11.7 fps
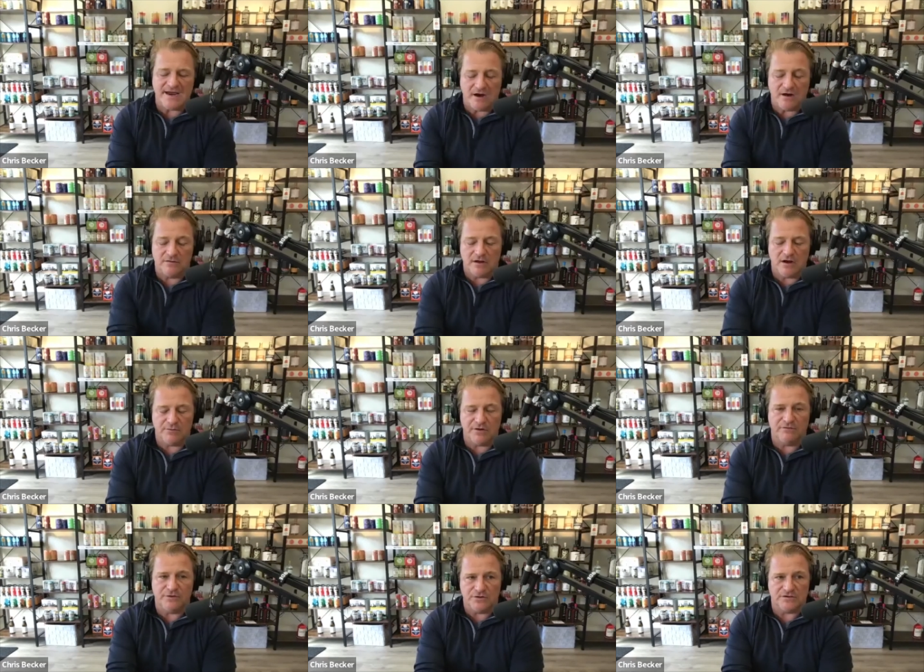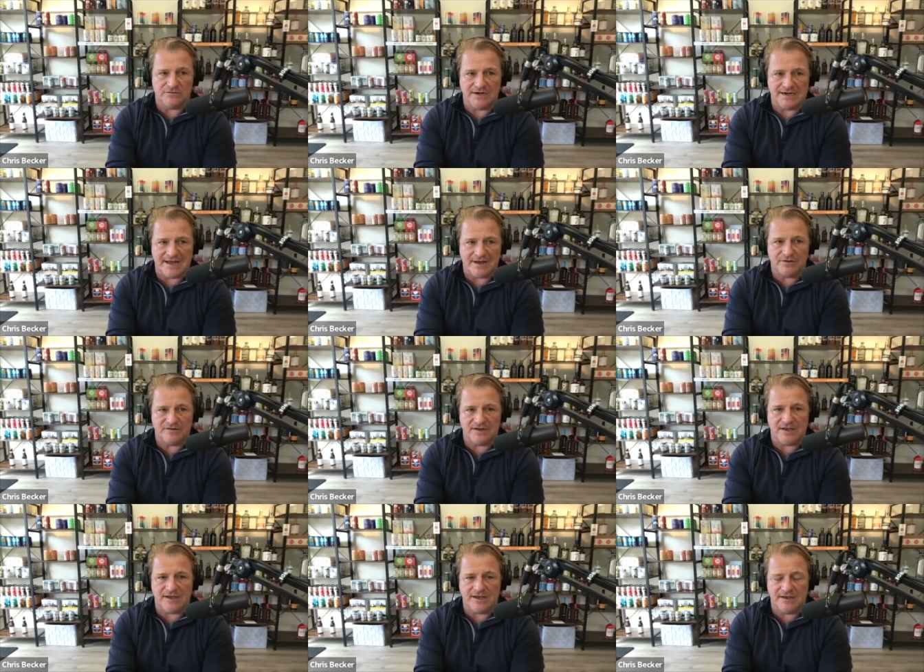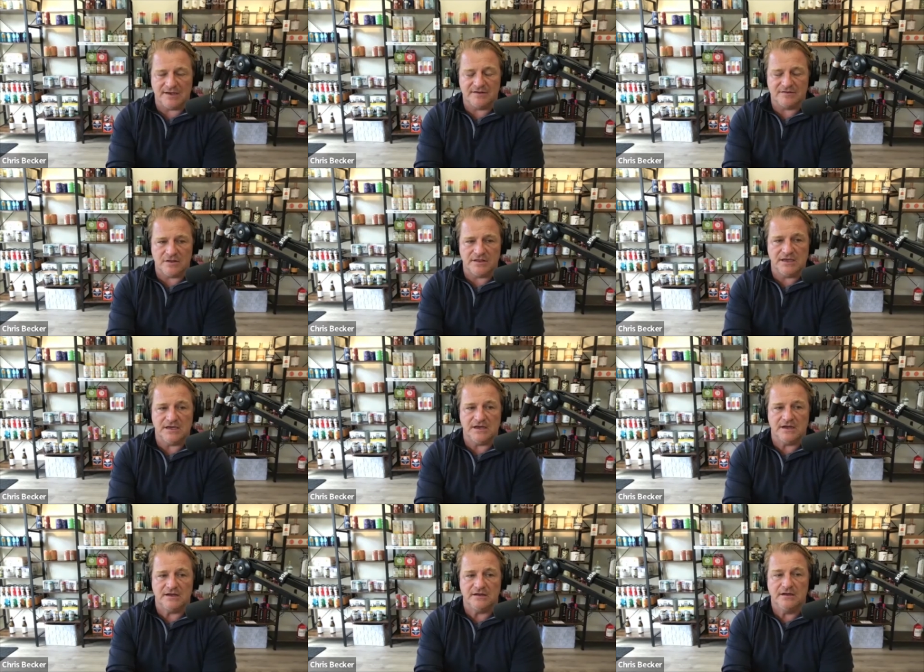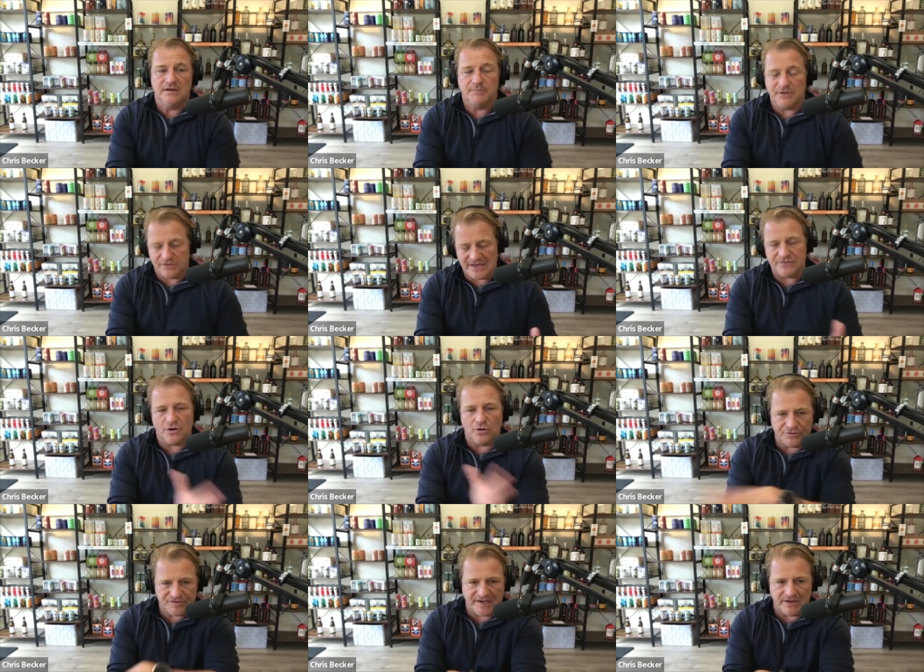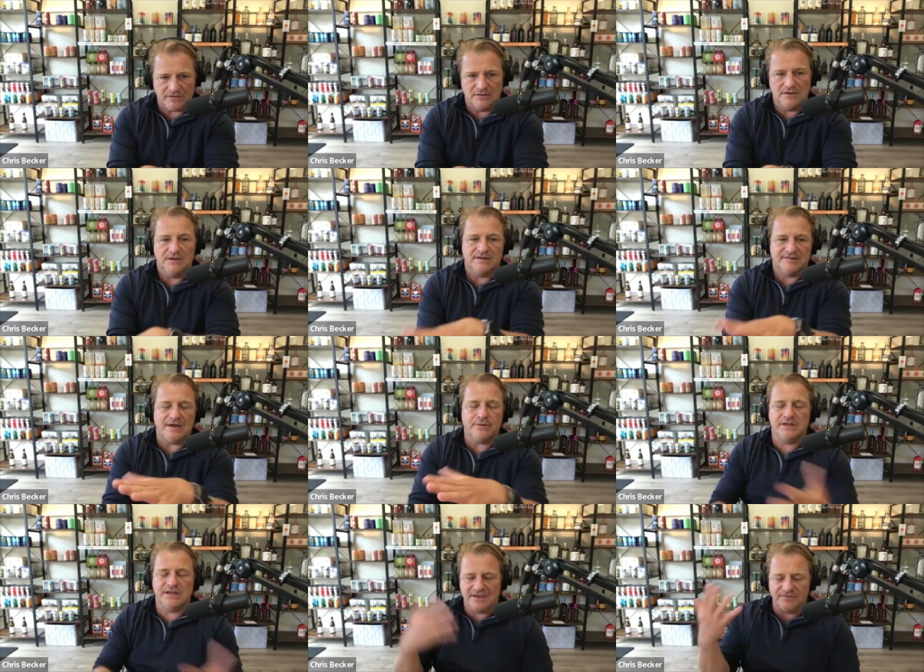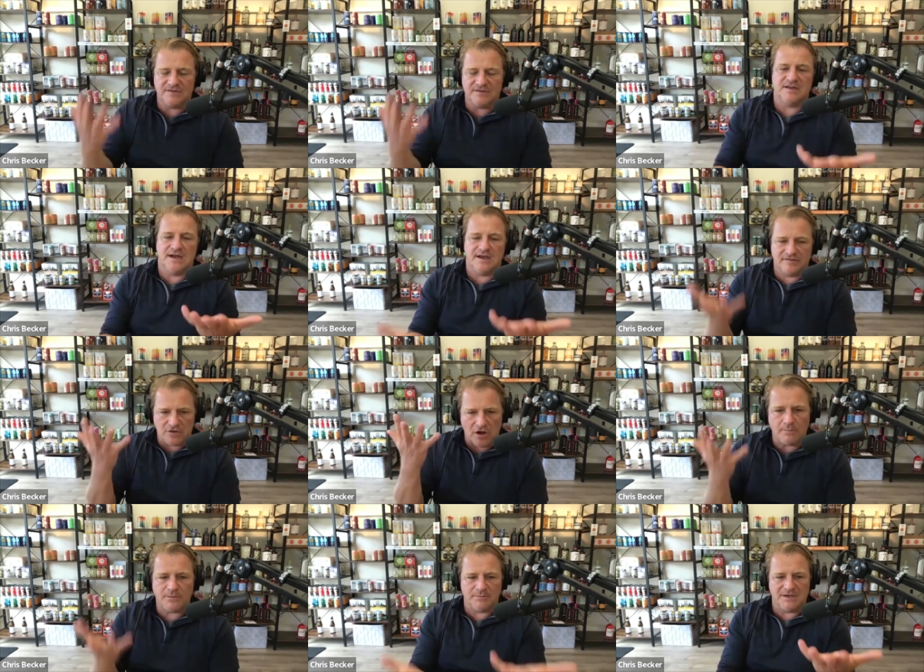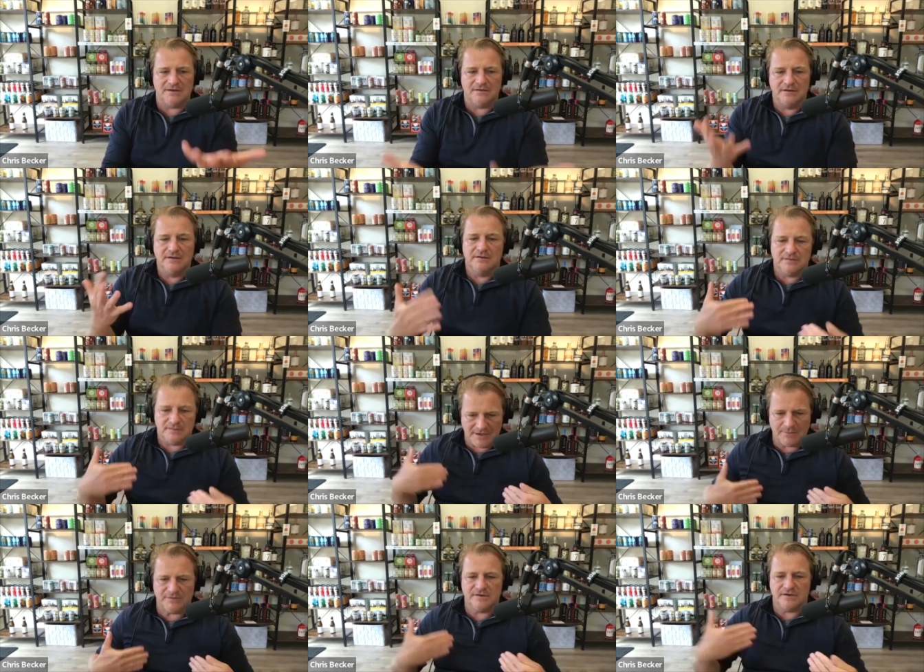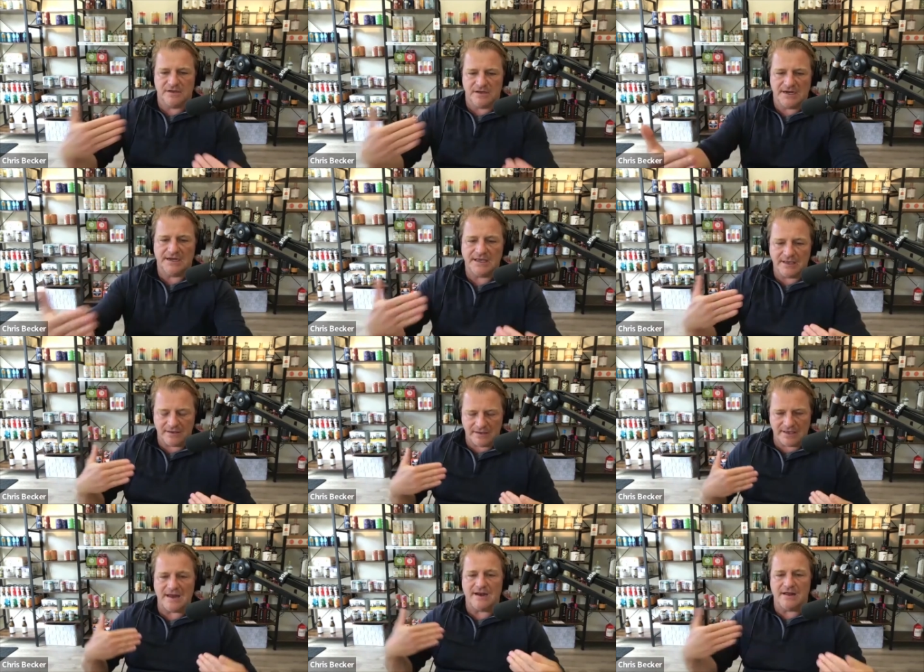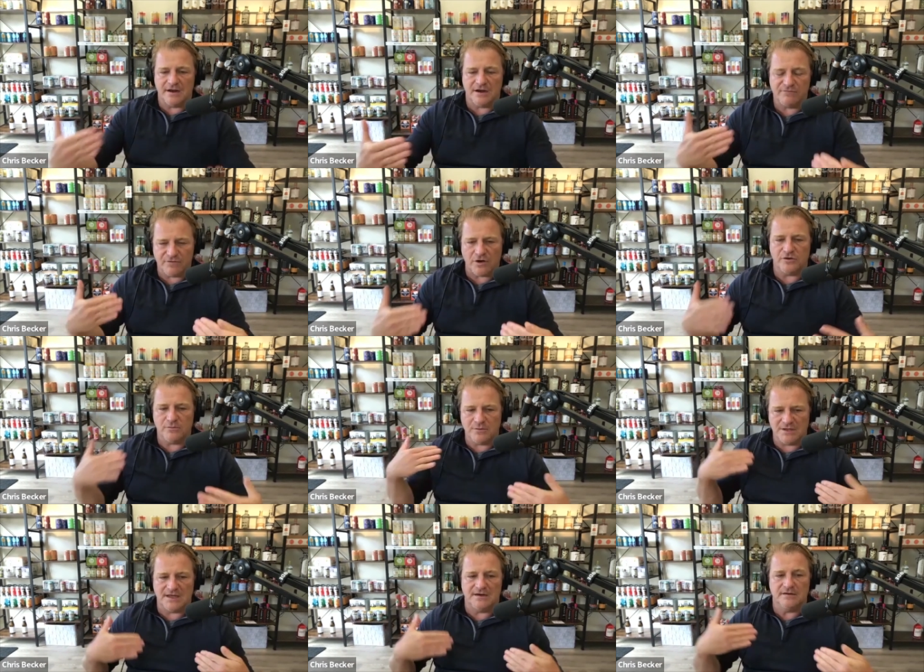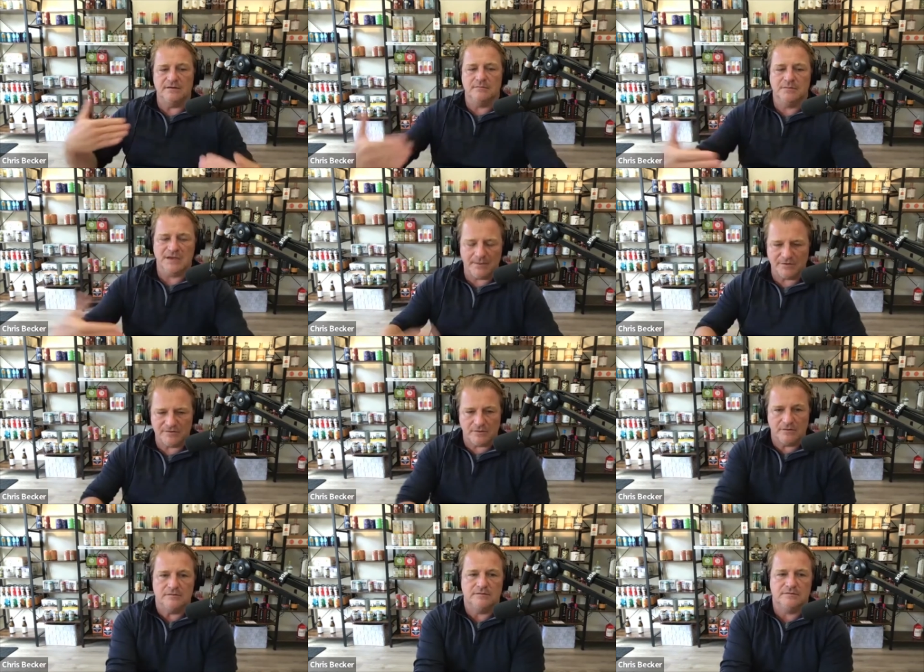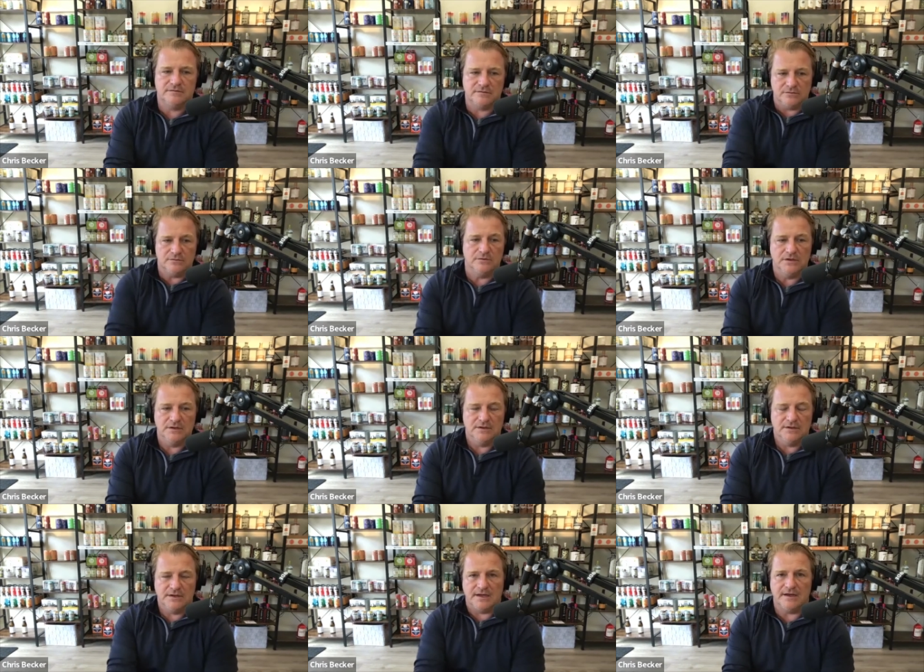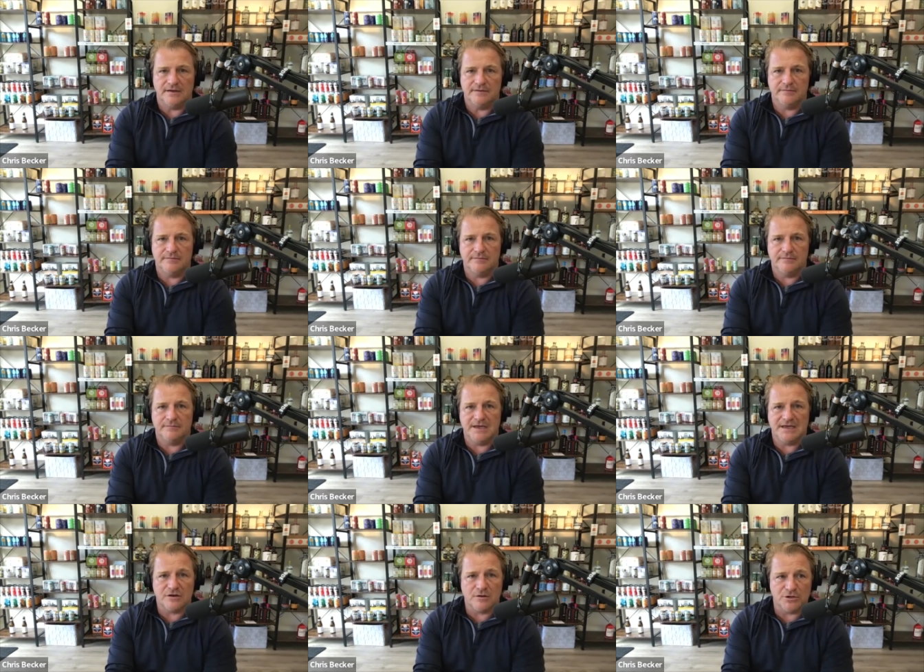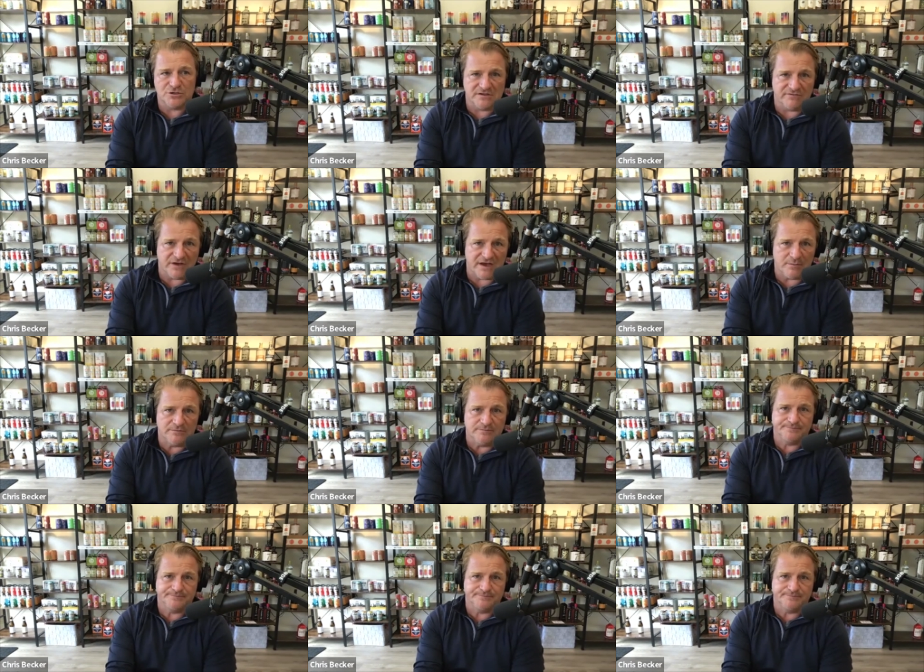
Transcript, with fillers: our, our real focus right now is, is on the uh, building out the wholesale, because that really hmm. gives us a nice complement to be able to kind of get enough volume and then be able to, to uh, make it commercially viable.